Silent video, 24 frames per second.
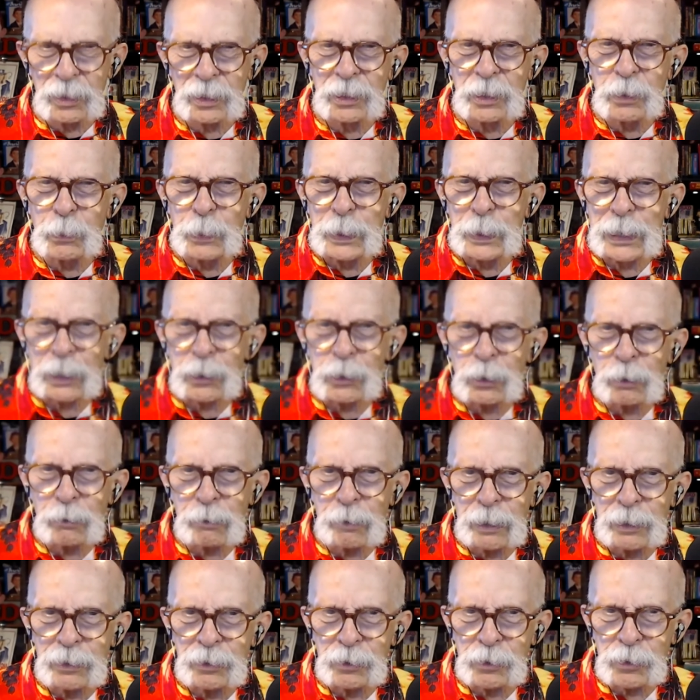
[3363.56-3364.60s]
did we get your
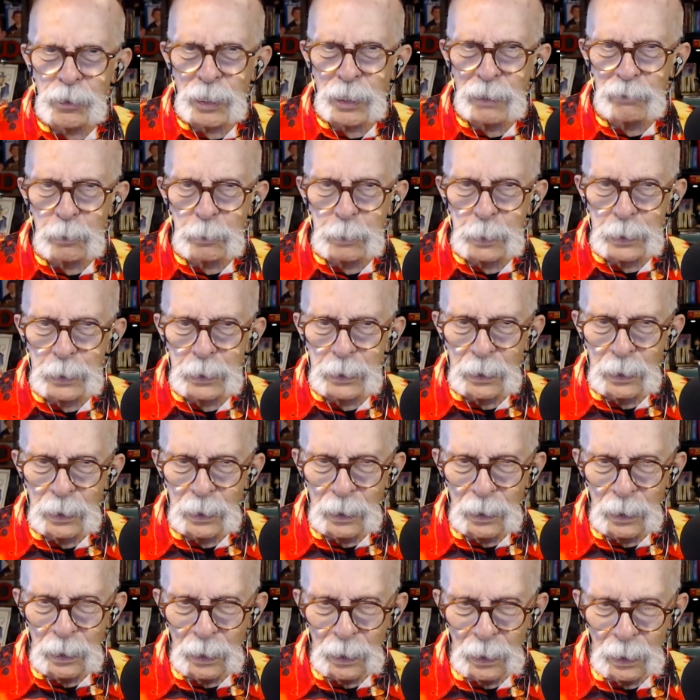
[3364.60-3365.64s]
answer, Jammer B?
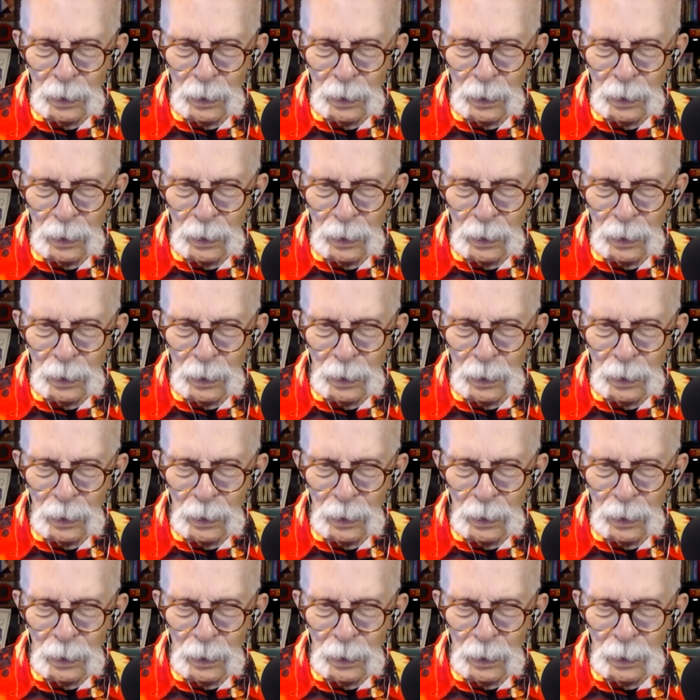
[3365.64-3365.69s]
We did